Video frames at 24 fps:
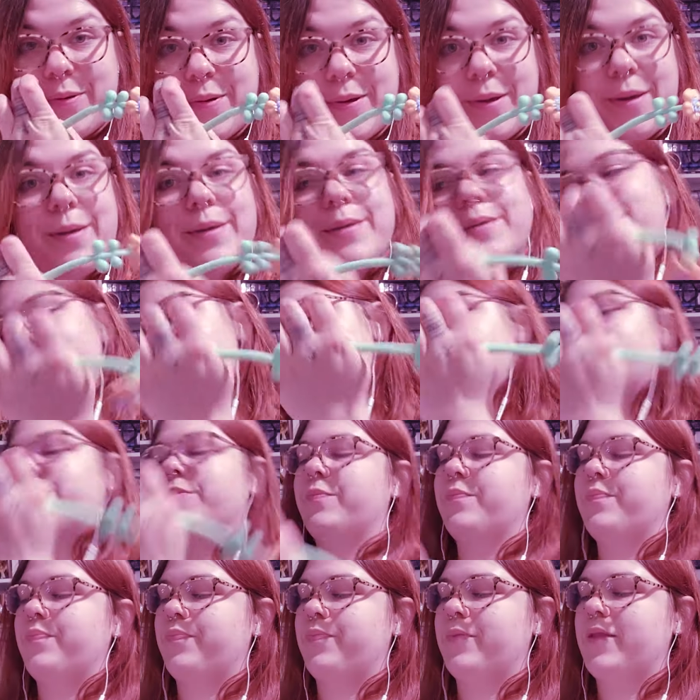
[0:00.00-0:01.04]
Okay,
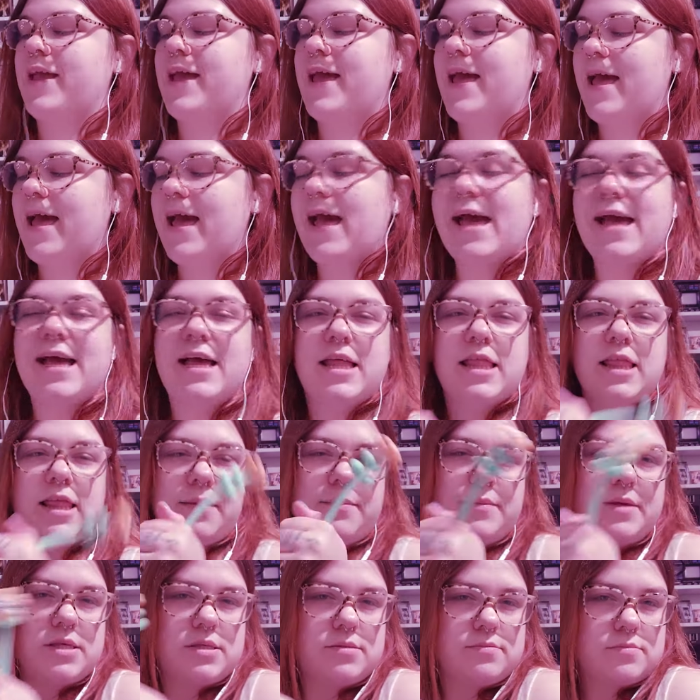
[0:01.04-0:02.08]
girl.
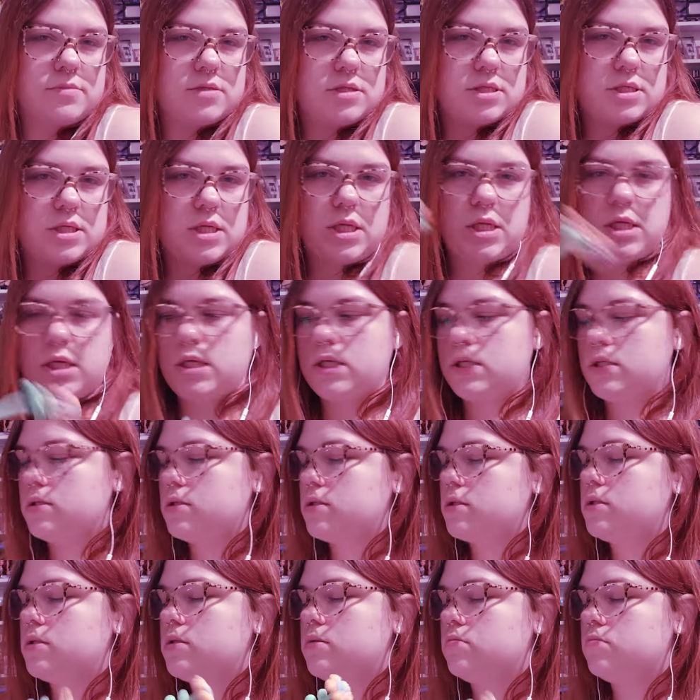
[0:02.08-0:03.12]
Give me some
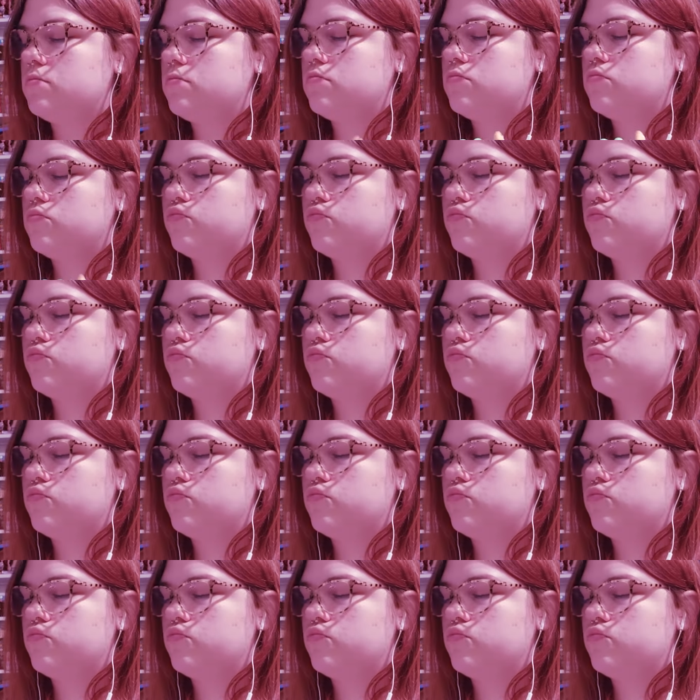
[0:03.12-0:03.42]
cities.